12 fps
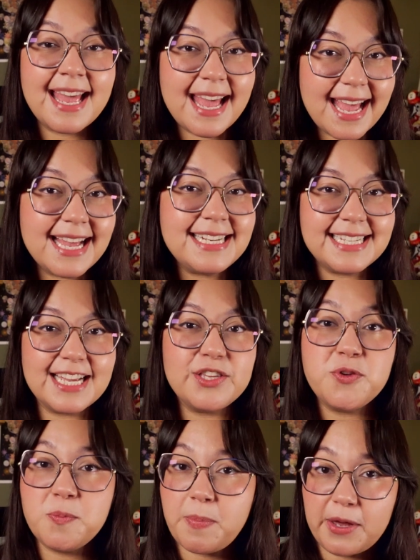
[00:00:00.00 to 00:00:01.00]
and get
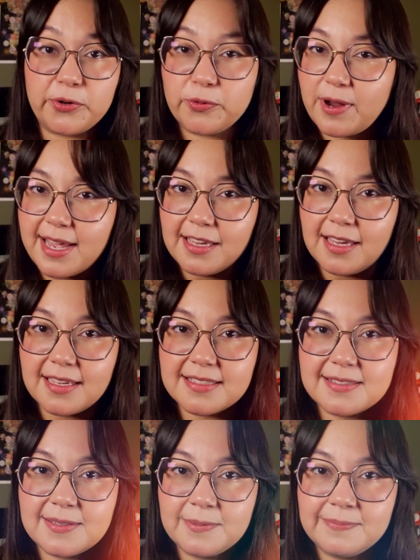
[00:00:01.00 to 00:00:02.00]
you better
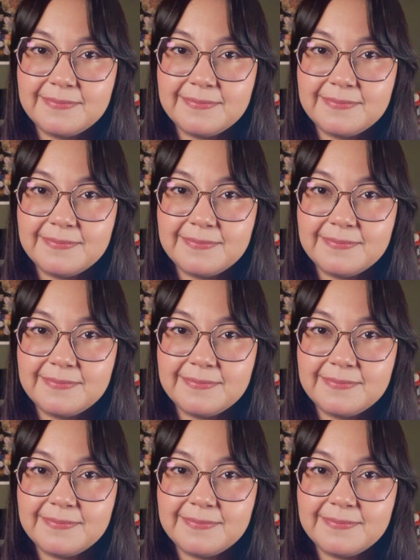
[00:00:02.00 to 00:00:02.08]
rankings.